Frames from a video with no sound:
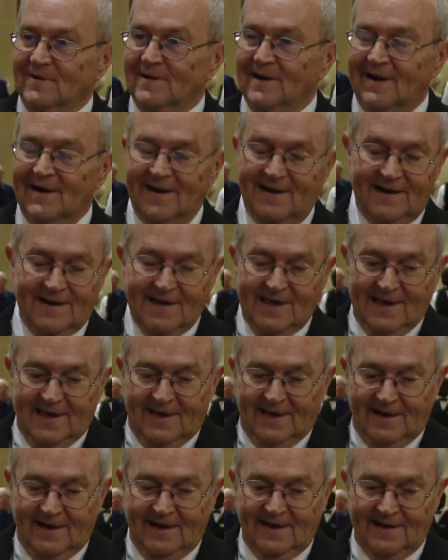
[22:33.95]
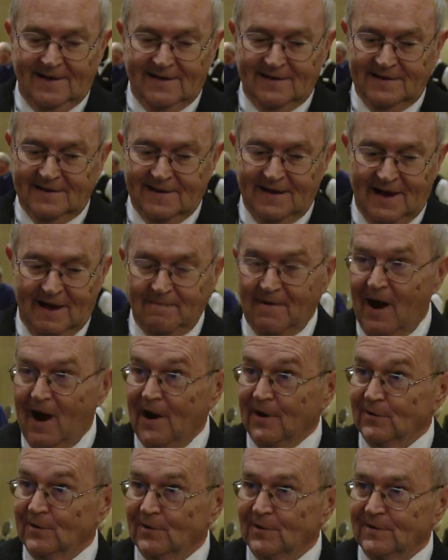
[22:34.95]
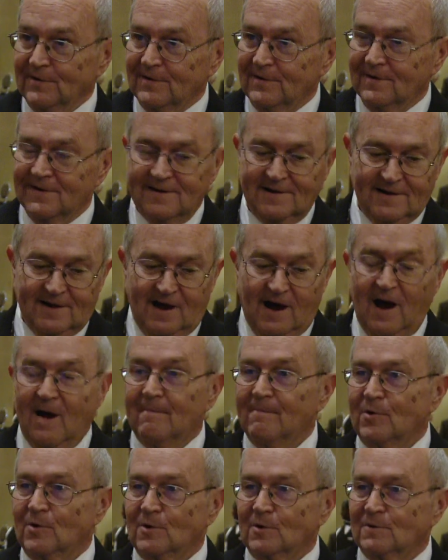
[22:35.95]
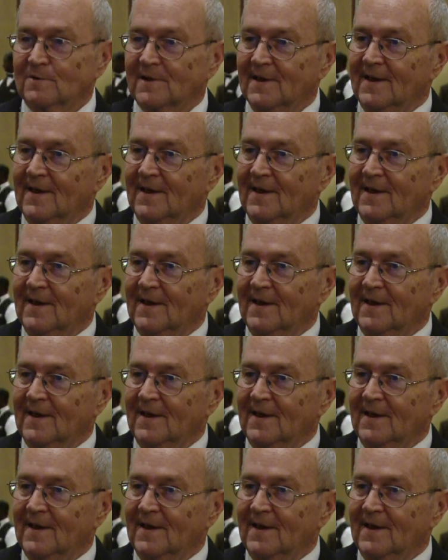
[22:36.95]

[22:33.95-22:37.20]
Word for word: Uh, uh, I'm honored, uh, humbled,